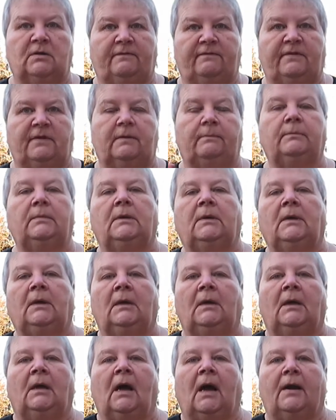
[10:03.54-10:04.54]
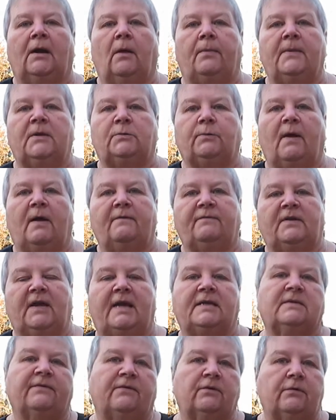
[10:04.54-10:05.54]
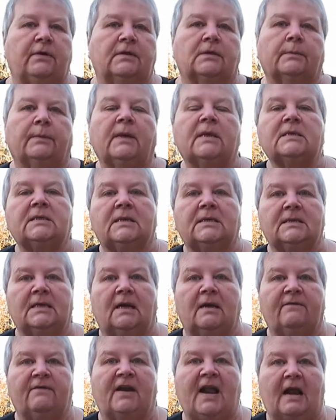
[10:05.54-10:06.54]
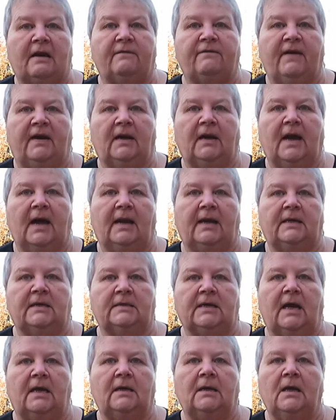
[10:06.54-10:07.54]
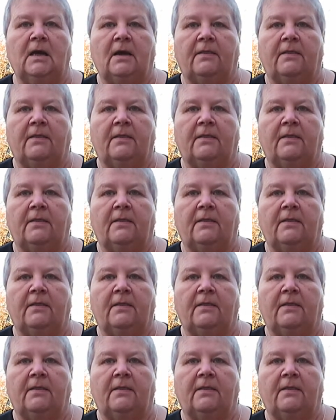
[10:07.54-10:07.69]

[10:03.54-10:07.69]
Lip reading: of them, and on the 12 days of Christmas, instead of an advent calendar,